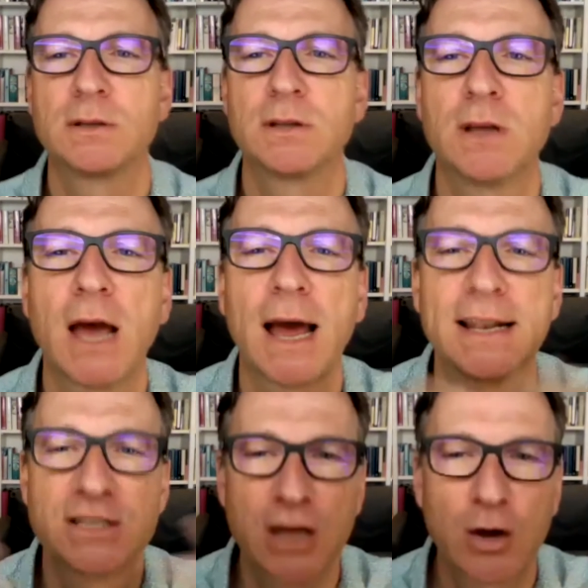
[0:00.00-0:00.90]
And
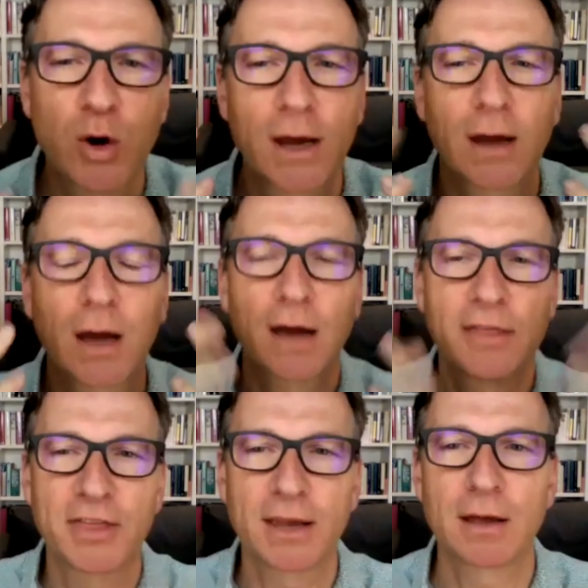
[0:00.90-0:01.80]
so I
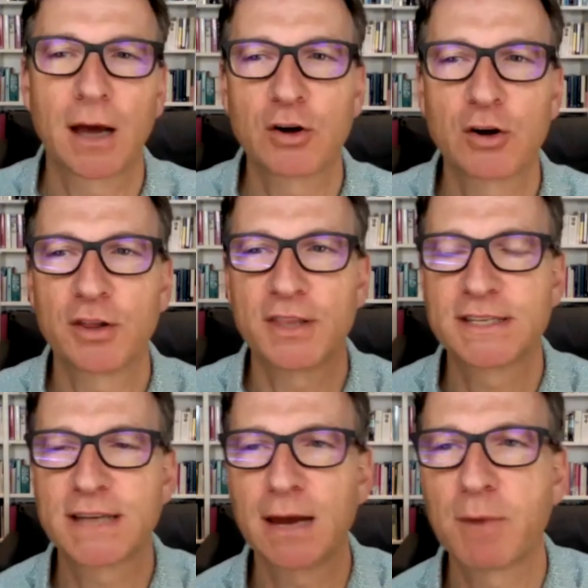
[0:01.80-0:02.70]
think I got the
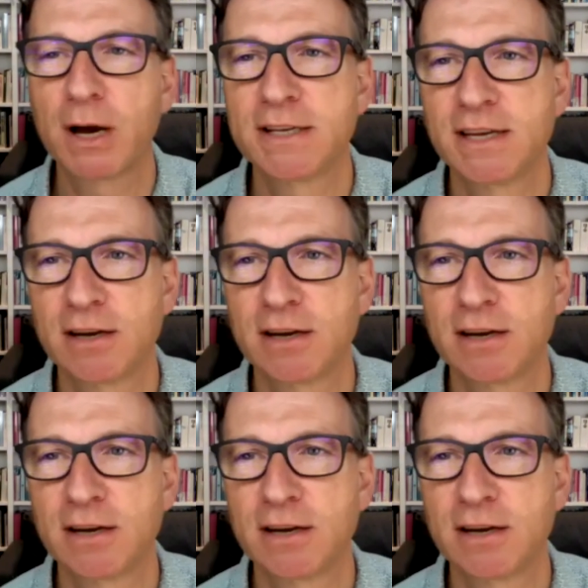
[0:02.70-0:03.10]
same idea.